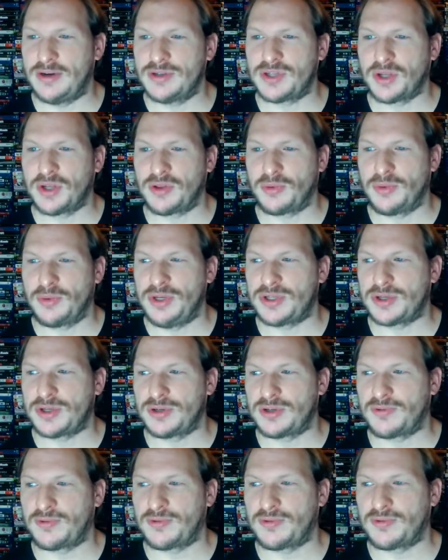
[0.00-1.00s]
so the
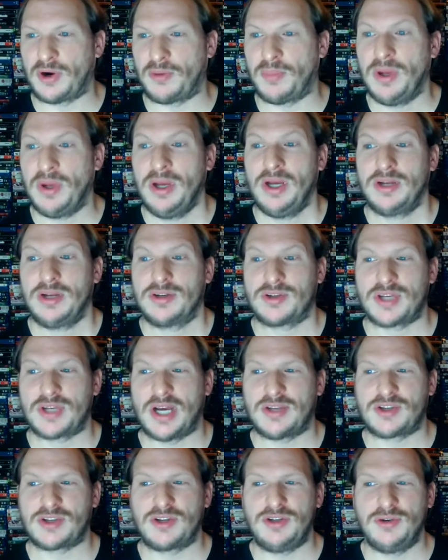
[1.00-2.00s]
research firm
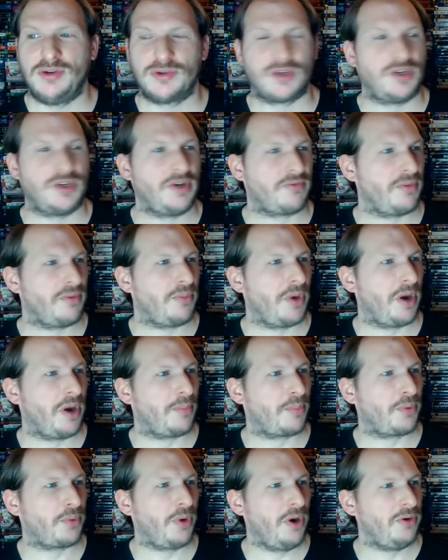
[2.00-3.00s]
decides to use a different
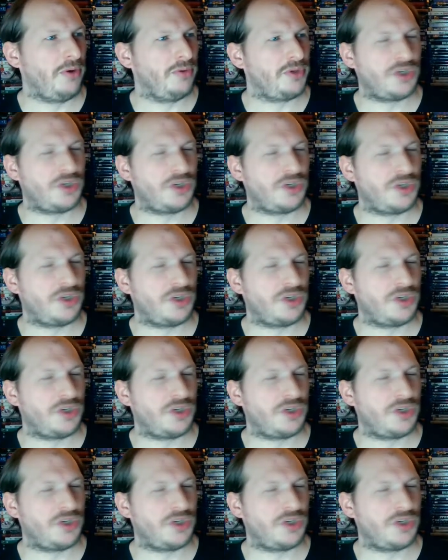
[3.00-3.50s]
approach.